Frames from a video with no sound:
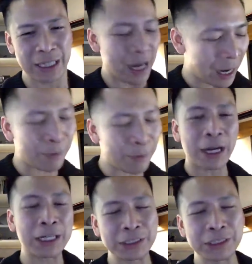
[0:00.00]
I would
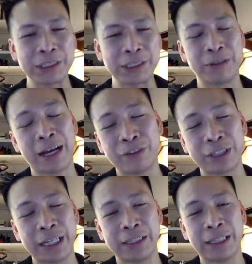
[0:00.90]
actually
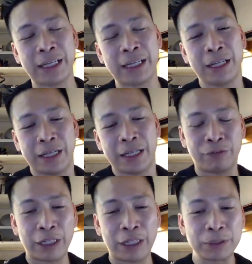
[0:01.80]
advocate that if
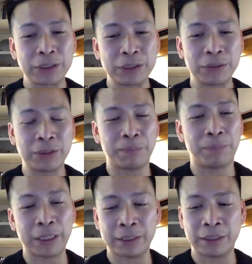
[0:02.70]
they're able to do the
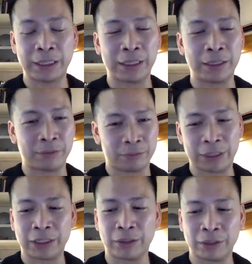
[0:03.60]
button thing,
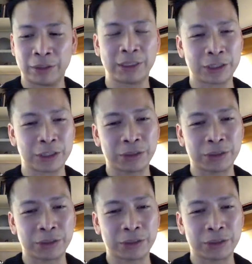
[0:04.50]
like, the touch screen